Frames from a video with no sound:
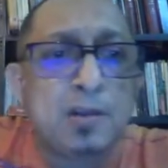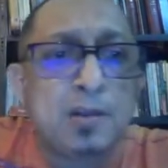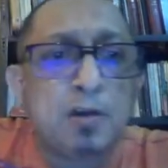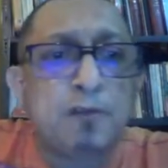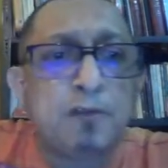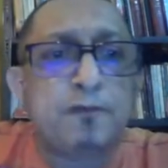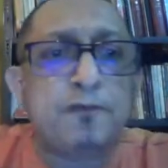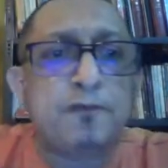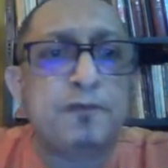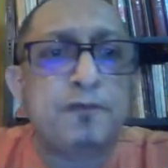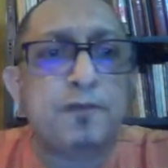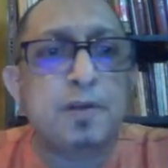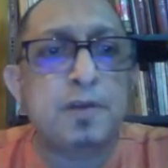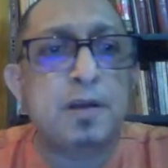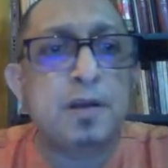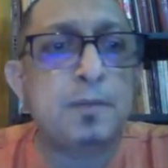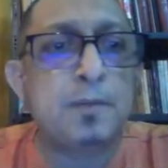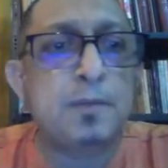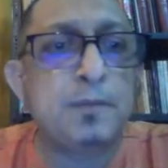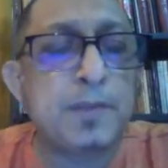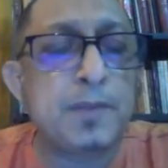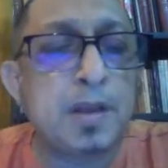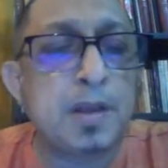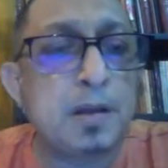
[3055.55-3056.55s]
of
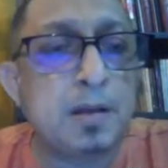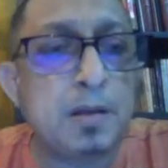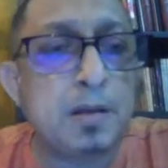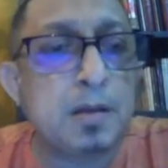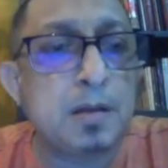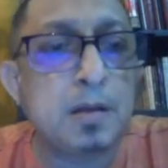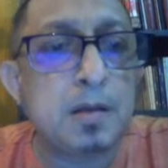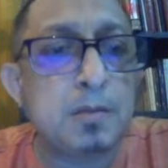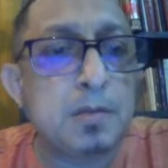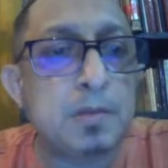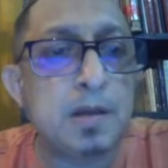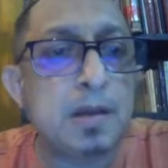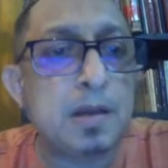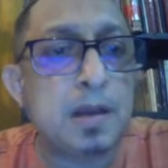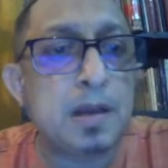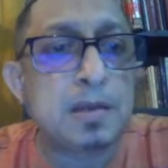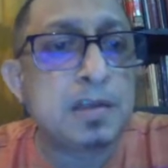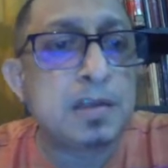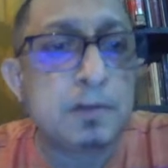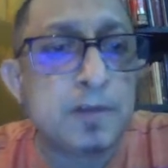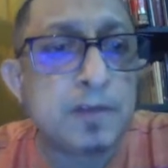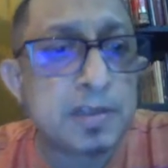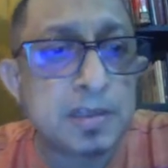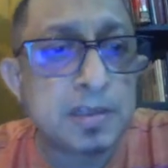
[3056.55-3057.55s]

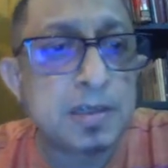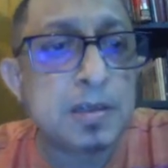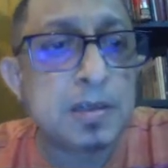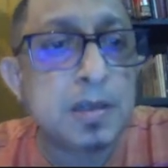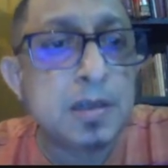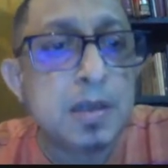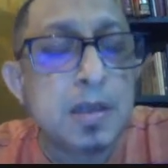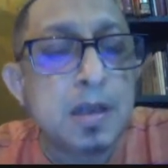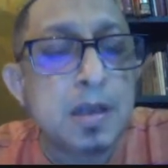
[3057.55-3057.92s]
activity.